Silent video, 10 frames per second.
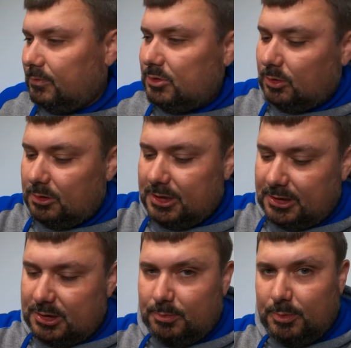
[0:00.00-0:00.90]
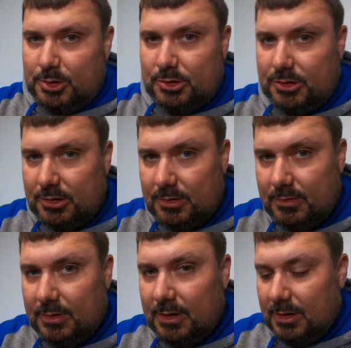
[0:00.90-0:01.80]
so I'll take some pictures and
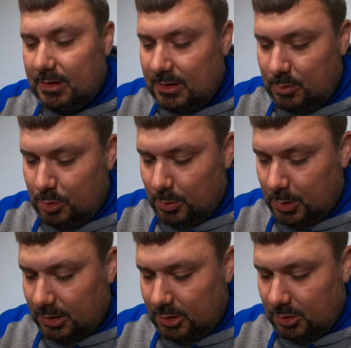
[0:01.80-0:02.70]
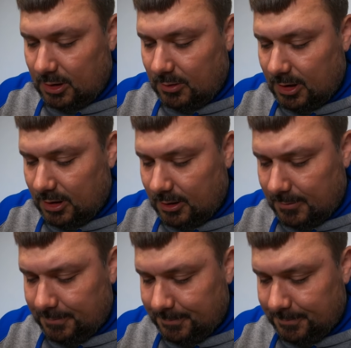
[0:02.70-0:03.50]
put them on the screen right here.